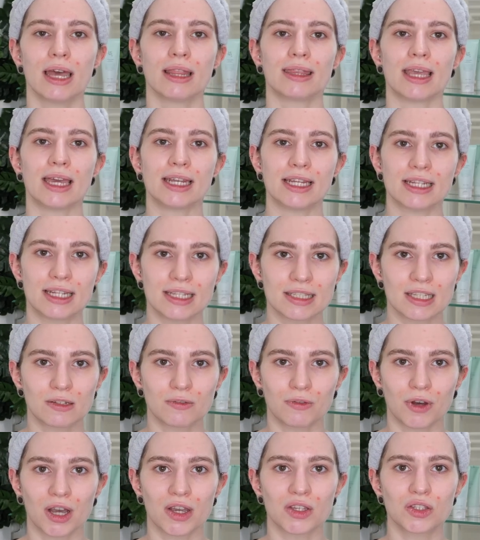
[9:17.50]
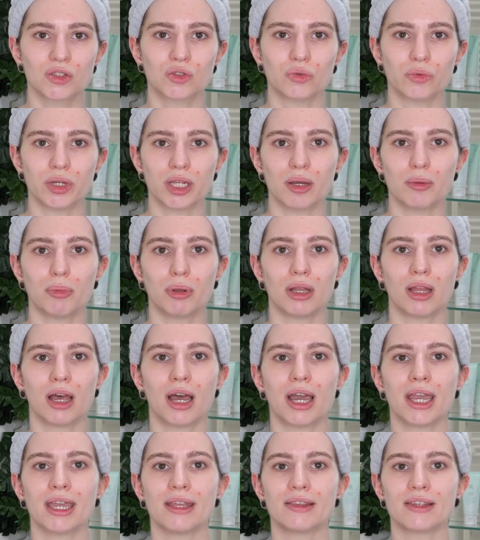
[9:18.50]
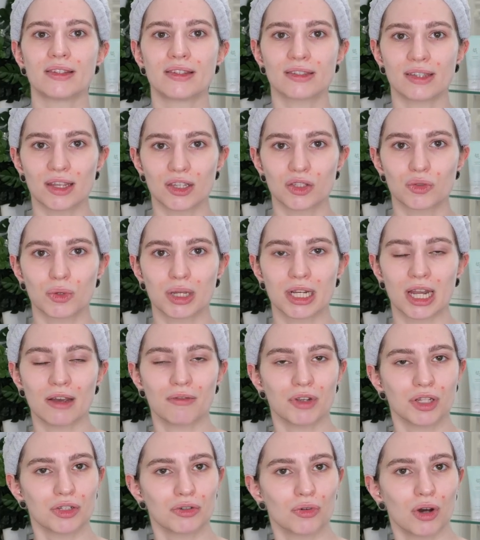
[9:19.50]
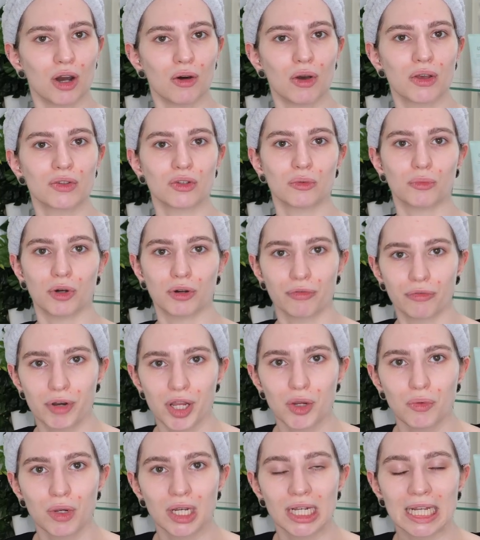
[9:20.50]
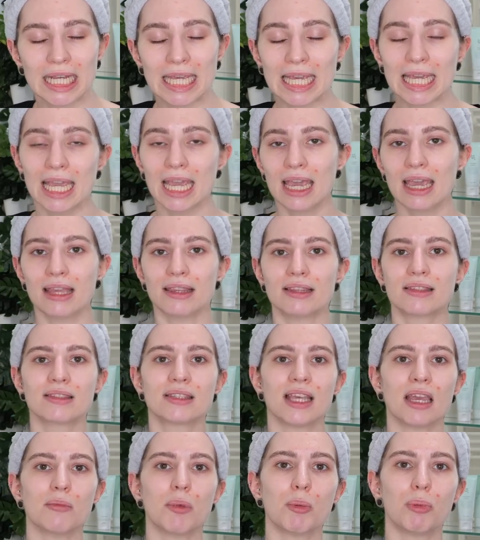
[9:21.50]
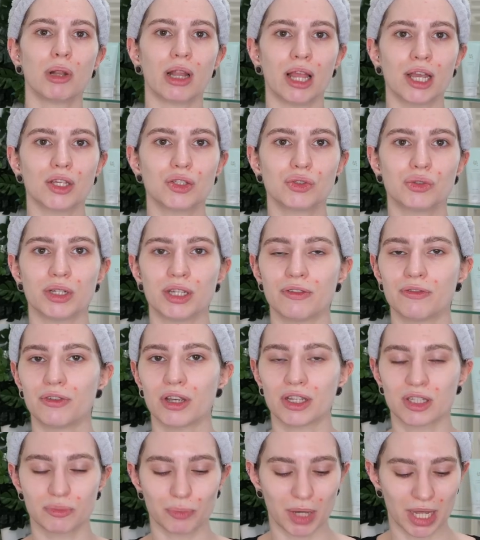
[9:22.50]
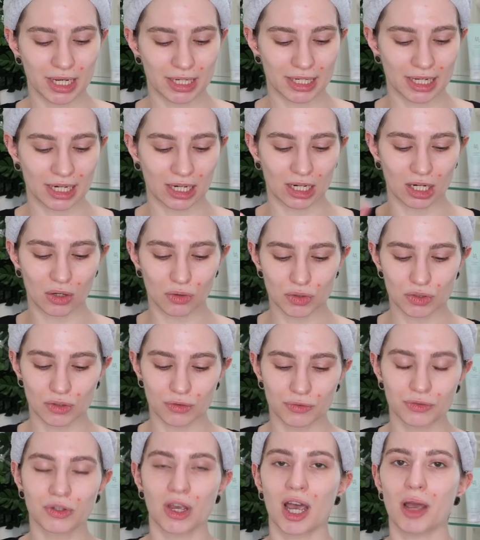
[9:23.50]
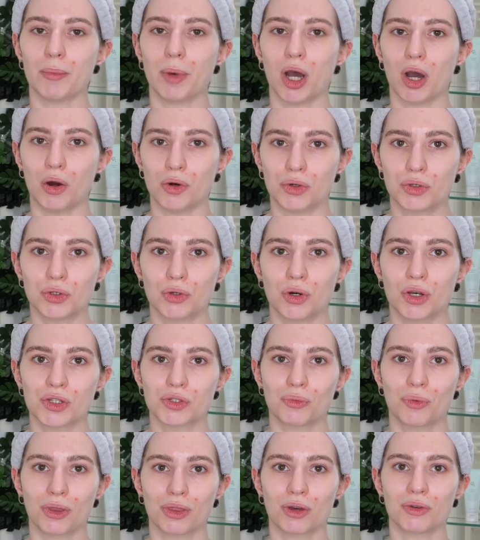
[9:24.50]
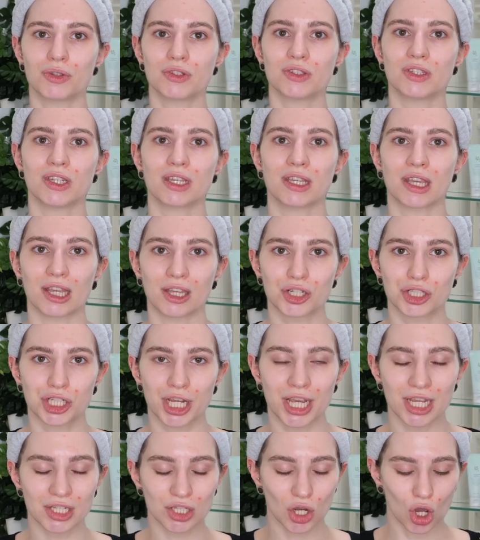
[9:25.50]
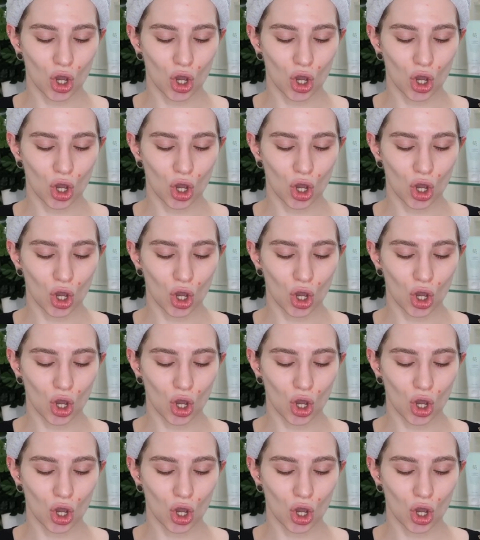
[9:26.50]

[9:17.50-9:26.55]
Then it is advised to reapply the sunscreen every 2 hours or more frequently. The same applies to if you're spending loads of time outdoors without seeking shade,